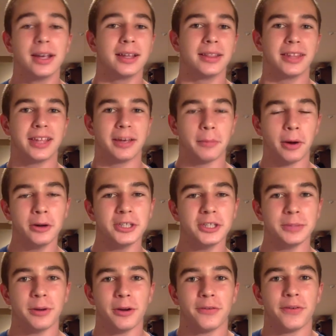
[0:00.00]
The
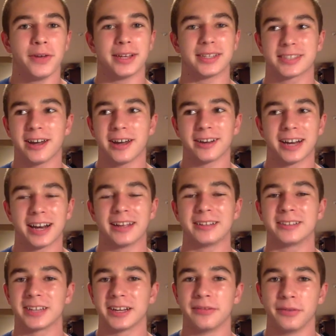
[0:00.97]
Emoji Movie is kind of
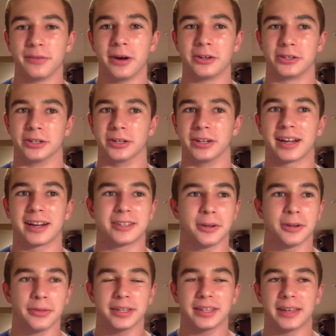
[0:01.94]
like Divergent, and I
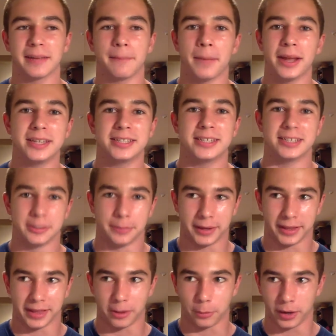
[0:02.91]
don't think they meant it to
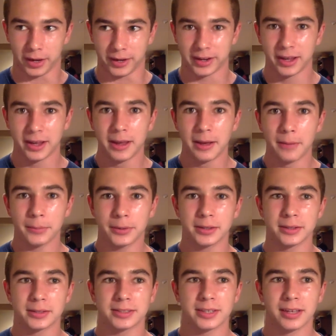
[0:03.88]
be that way,
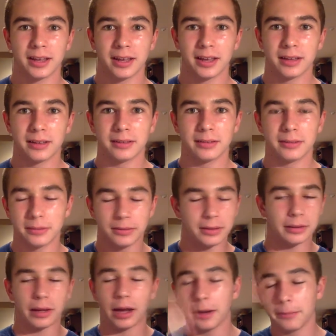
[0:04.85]
because
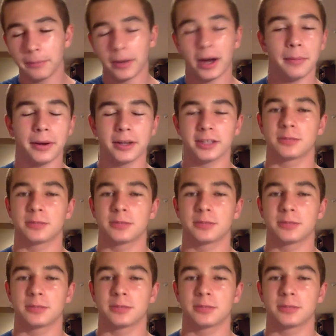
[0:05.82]
I might